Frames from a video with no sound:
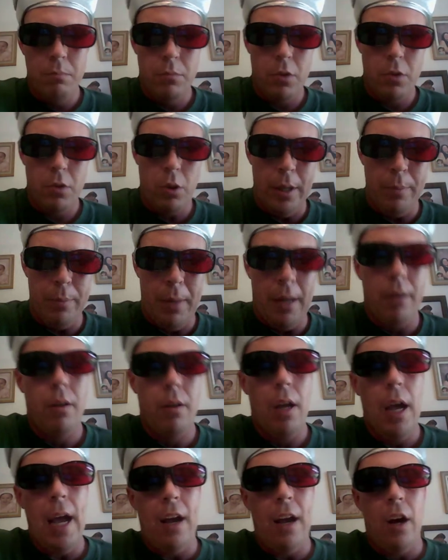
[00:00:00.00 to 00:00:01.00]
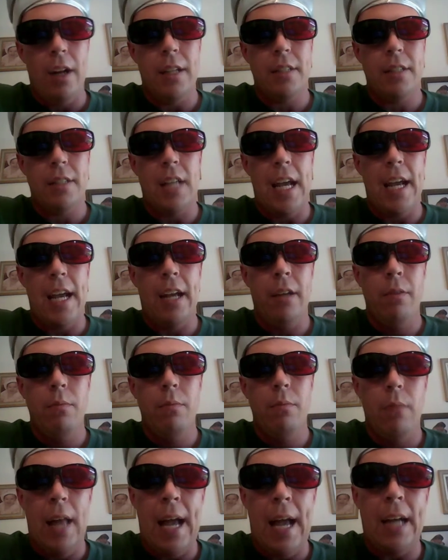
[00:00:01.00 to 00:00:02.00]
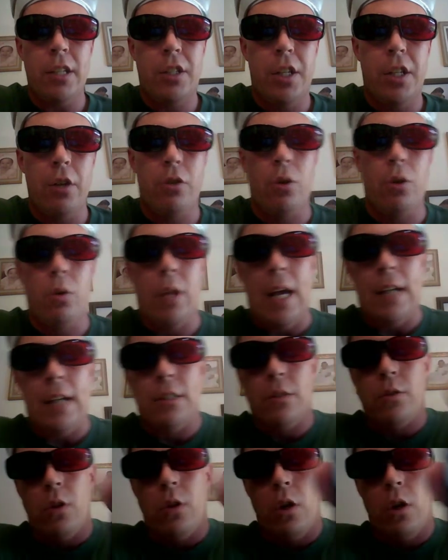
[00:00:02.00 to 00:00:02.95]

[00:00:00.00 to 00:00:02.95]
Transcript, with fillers: Excuse me. Hey, on this day, last year, two thousand